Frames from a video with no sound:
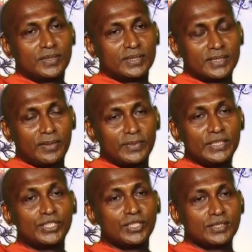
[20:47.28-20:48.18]
some
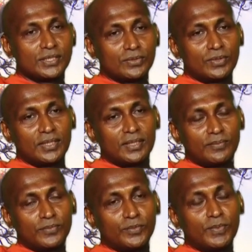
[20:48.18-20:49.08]
engines to the
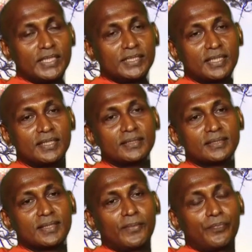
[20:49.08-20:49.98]
foot
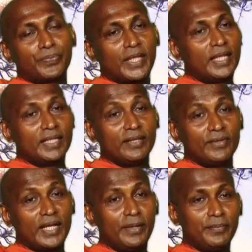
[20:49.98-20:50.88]
bicycles, and they
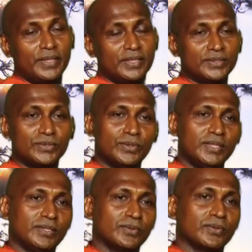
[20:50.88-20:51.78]
were happy. So
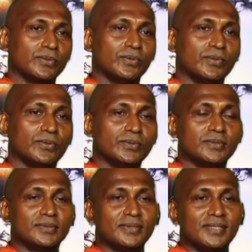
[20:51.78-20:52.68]
he thought, oh,
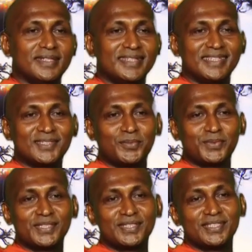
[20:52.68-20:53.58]
there's an
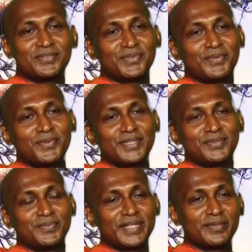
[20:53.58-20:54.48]
opportunity for me
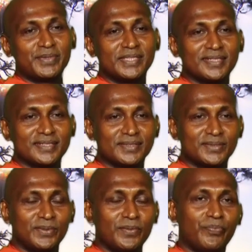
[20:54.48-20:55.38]
to make a business.
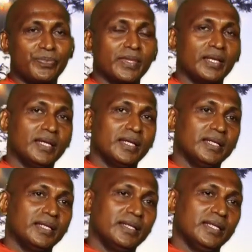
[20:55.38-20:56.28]
So
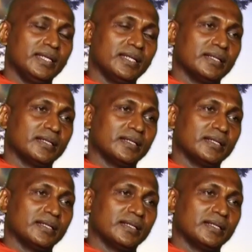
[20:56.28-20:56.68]
he